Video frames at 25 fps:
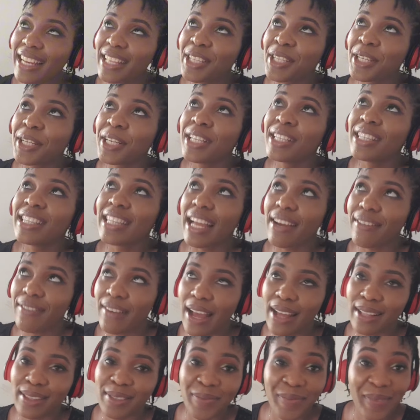literally
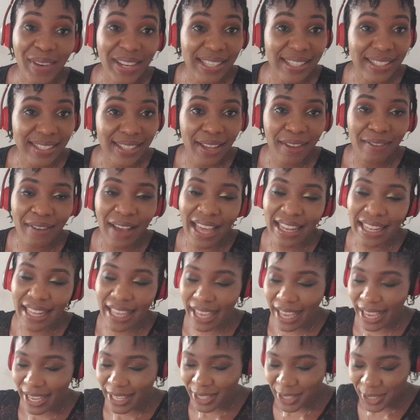laughed at myself and
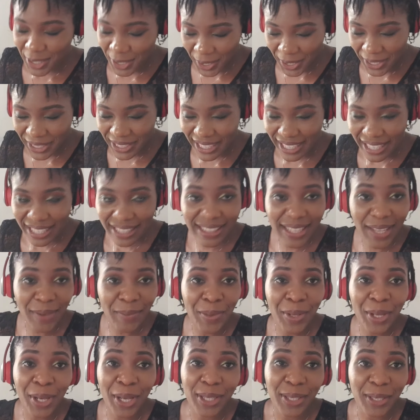I enjoyed it.
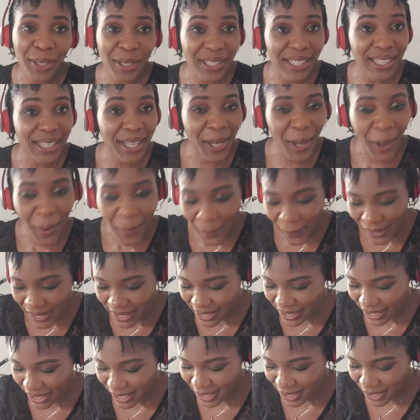Let me know your thoughts in the
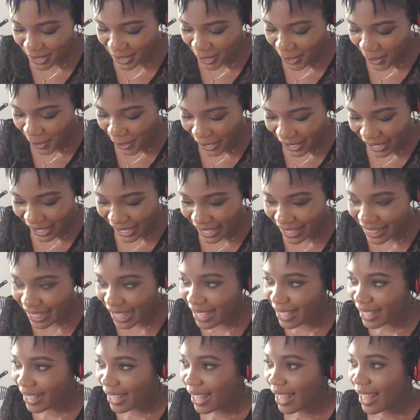comment section. Okay,
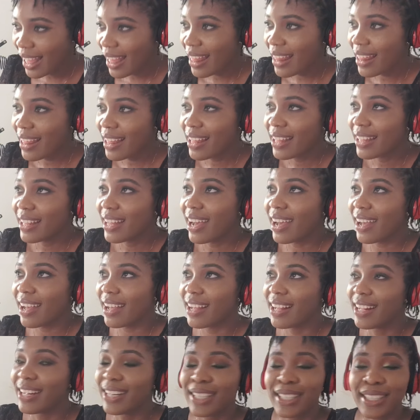like
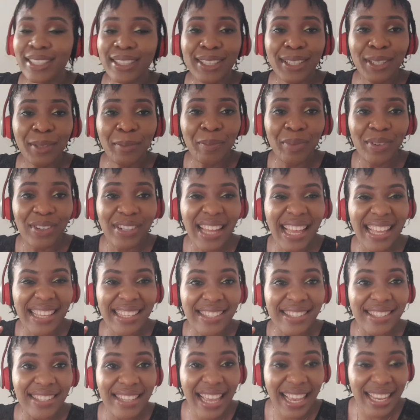the
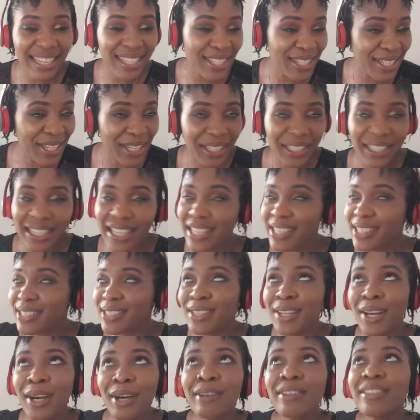pronunciation is
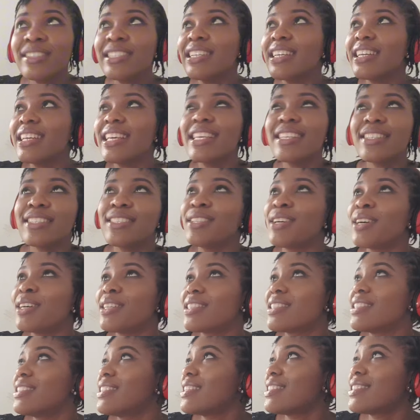not is
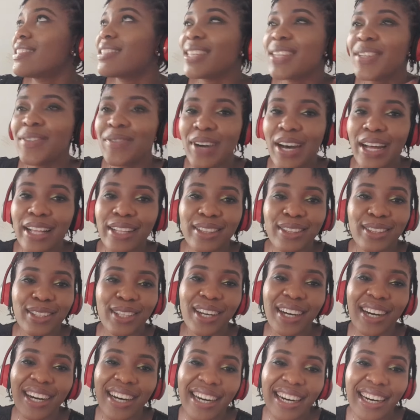not the same
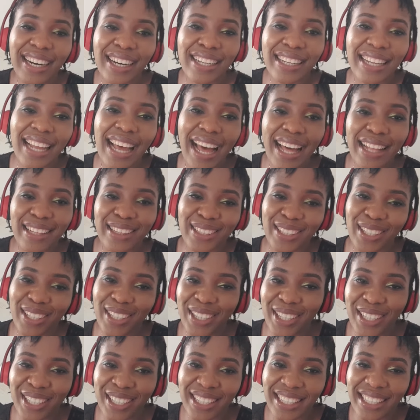at all, at
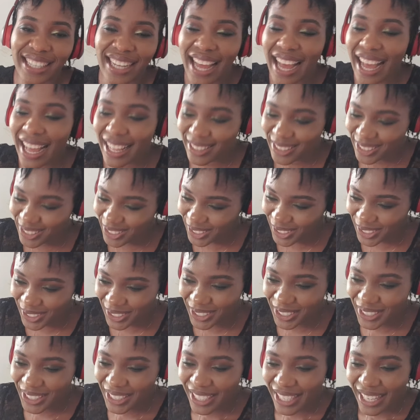all, at
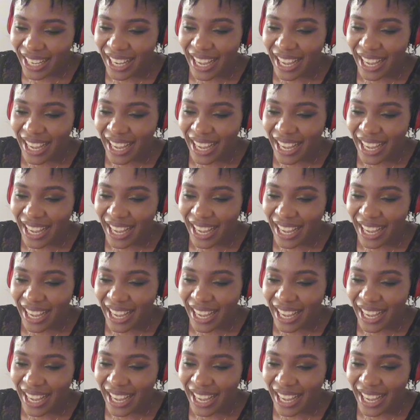all.